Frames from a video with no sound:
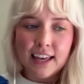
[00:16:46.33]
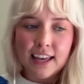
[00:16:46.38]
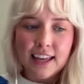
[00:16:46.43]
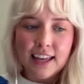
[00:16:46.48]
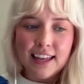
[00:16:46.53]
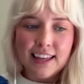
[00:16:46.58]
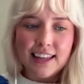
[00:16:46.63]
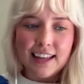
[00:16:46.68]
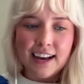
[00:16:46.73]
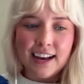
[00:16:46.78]

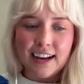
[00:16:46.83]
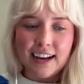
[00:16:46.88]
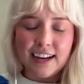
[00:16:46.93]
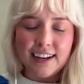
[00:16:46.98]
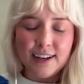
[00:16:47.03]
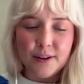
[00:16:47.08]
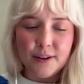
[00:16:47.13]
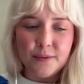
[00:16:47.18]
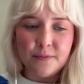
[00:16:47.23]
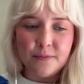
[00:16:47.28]
uh,
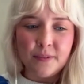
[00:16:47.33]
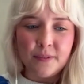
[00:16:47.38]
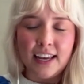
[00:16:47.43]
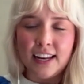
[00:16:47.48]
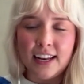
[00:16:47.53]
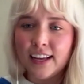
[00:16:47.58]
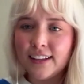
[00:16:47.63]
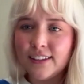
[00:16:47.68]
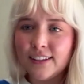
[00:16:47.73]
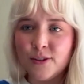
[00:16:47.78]
getting
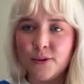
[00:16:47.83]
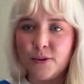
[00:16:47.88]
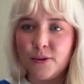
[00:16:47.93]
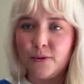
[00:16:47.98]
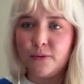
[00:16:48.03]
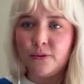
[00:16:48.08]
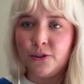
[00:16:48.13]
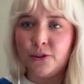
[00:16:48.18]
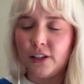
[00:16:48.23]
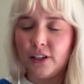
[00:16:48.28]
to
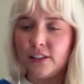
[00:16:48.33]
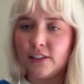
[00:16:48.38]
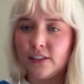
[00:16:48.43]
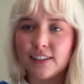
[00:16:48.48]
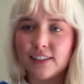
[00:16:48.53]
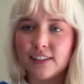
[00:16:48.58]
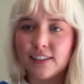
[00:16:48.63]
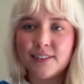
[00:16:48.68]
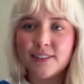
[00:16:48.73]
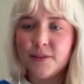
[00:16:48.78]
just
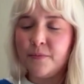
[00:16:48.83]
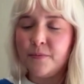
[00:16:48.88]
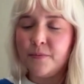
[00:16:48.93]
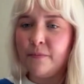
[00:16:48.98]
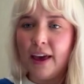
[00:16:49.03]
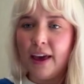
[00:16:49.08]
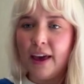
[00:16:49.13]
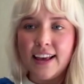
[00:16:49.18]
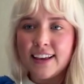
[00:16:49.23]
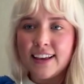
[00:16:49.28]

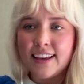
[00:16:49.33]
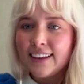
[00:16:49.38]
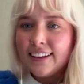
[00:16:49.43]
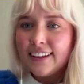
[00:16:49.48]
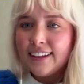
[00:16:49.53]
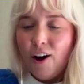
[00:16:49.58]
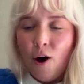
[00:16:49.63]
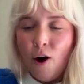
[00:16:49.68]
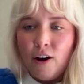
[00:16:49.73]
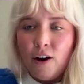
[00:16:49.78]
make
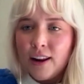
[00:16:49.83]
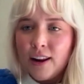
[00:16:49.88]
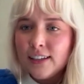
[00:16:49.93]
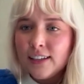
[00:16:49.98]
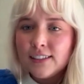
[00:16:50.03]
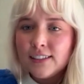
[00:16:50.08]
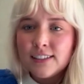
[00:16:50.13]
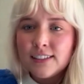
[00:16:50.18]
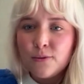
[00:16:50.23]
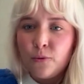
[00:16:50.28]

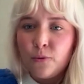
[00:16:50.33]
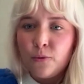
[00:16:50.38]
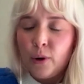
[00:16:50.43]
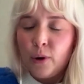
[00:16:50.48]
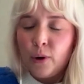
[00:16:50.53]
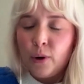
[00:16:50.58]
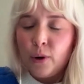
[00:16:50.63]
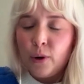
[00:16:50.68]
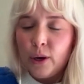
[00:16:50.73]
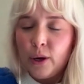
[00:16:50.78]
honest,
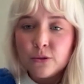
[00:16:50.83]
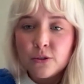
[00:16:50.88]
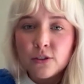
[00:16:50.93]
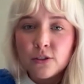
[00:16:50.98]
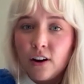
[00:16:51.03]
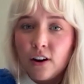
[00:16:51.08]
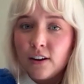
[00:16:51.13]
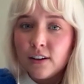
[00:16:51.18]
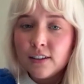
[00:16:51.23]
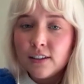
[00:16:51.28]
real
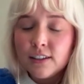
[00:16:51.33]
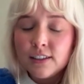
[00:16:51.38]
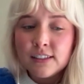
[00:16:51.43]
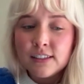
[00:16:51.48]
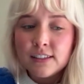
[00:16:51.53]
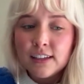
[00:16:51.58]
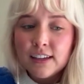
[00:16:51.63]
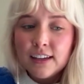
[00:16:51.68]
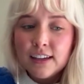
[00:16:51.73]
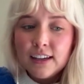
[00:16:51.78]
songs
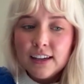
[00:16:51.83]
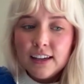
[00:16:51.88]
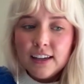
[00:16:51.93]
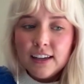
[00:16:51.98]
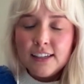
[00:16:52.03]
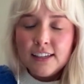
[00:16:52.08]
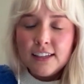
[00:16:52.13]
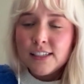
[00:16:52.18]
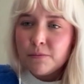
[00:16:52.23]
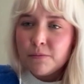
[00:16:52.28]
is
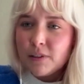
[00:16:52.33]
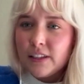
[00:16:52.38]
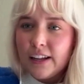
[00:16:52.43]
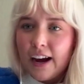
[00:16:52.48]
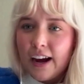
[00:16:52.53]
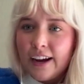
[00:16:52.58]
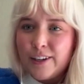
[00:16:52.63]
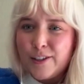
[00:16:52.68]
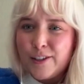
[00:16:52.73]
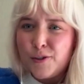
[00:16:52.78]
something that
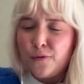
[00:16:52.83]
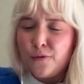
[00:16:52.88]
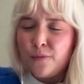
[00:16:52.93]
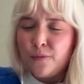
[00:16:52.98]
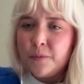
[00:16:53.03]
I just